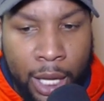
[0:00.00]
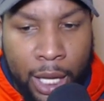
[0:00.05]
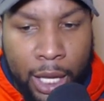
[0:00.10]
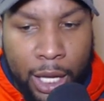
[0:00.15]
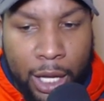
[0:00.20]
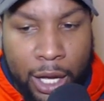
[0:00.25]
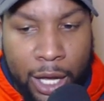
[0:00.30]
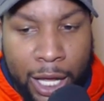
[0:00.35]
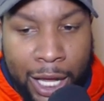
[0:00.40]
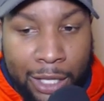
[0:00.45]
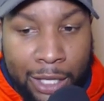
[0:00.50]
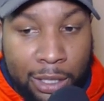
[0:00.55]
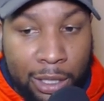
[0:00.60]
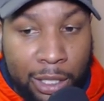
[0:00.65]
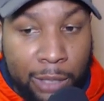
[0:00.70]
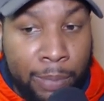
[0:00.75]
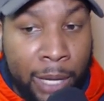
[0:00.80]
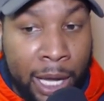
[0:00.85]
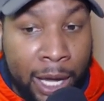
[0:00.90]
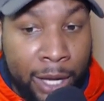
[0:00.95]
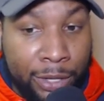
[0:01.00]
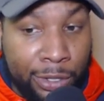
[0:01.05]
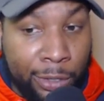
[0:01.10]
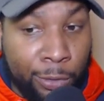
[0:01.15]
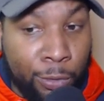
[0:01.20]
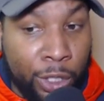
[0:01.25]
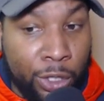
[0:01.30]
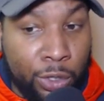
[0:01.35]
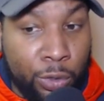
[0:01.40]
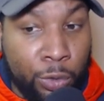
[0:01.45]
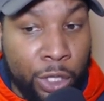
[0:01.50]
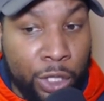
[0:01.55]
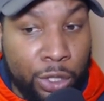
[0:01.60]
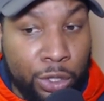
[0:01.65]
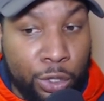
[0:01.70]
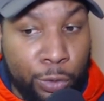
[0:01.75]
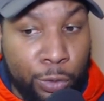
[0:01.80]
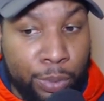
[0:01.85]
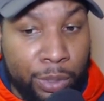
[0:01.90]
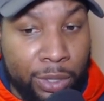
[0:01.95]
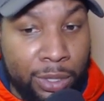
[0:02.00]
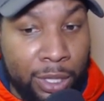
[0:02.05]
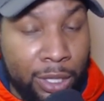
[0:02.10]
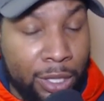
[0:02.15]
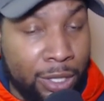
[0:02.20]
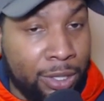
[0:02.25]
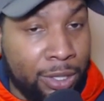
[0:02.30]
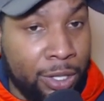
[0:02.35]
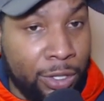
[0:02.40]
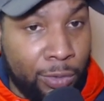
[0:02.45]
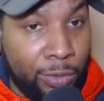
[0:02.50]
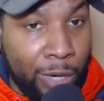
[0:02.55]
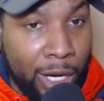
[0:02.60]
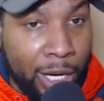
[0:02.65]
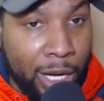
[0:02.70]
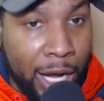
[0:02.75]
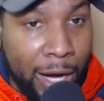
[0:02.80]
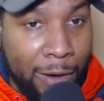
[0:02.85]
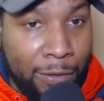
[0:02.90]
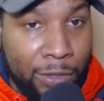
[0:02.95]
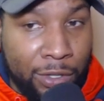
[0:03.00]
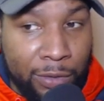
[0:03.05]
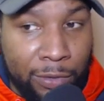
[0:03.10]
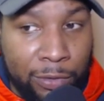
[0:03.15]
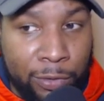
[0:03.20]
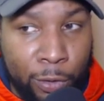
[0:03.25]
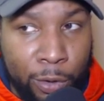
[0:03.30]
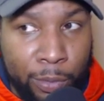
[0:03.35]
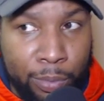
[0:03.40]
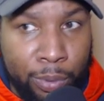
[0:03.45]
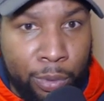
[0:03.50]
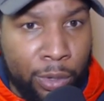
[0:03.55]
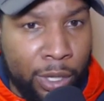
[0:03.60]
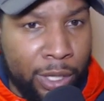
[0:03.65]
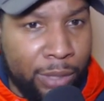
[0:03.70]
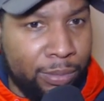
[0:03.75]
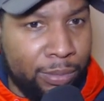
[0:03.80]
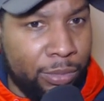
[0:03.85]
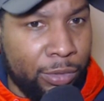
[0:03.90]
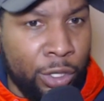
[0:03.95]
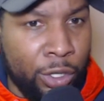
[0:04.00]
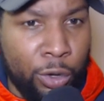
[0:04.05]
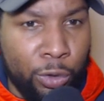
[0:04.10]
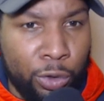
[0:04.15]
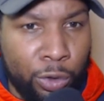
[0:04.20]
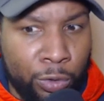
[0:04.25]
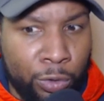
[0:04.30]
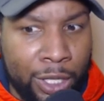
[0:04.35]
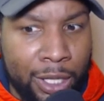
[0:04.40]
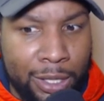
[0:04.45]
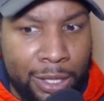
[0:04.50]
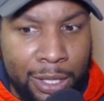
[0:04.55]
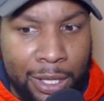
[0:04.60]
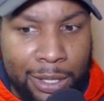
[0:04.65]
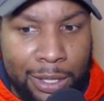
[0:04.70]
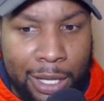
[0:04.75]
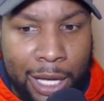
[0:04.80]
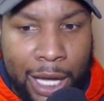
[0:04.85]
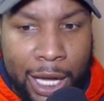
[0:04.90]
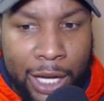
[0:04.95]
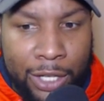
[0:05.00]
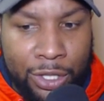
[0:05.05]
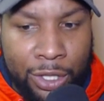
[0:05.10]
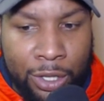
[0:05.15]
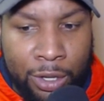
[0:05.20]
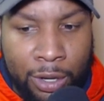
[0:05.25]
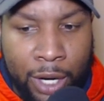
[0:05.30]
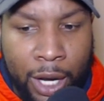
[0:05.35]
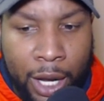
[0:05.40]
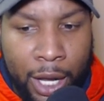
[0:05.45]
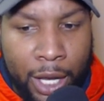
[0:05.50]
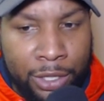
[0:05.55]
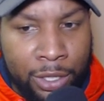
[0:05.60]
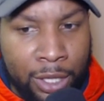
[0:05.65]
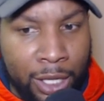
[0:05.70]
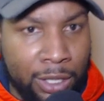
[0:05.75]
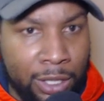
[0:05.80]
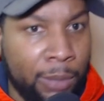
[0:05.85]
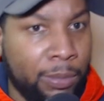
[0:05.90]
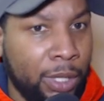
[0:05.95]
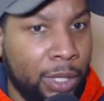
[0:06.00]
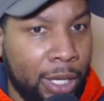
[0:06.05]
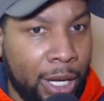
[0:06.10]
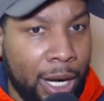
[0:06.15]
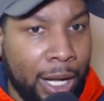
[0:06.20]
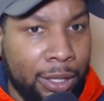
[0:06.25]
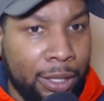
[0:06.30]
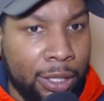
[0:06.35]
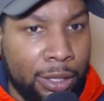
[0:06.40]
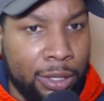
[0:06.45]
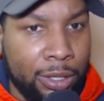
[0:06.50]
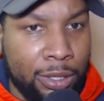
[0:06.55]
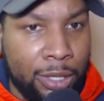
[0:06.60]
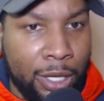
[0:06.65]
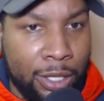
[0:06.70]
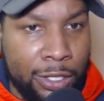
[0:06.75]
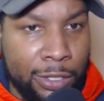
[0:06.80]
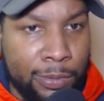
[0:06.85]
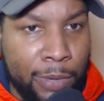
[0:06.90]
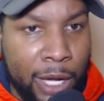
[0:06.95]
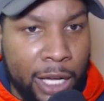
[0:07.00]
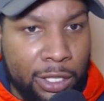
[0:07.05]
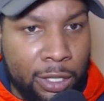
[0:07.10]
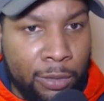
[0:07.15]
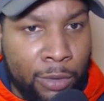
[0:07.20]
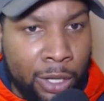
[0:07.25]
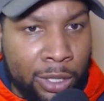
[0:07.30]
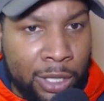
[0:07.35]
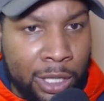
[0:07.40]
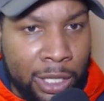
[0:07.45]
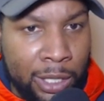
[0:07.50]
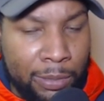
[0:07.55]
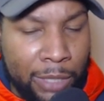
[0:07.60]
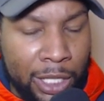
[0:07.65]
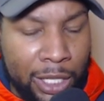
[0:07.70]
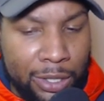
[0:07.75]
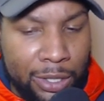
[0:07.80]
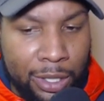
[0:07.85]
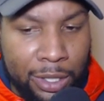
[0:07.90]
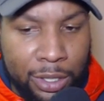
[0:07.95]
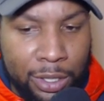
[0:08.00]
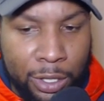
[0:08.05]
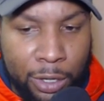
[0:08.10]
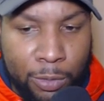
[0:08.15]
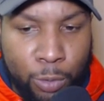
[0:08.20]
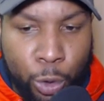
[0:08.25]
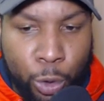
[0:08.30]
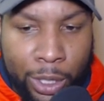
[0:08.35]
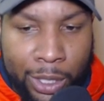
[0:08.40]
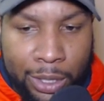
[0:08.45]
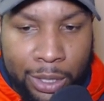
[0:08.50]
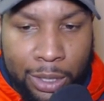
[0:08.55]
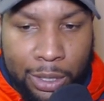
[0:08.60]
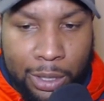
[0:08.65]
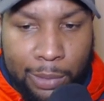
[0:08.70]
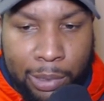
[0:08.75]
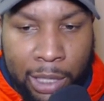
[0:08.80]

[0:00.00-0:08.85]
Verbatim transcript: Uh, excellent passer with a 22% assist rate, averaging 4.3 you know, three assists last year. So that's something that I think this Texas basketball team needs this year. More consistent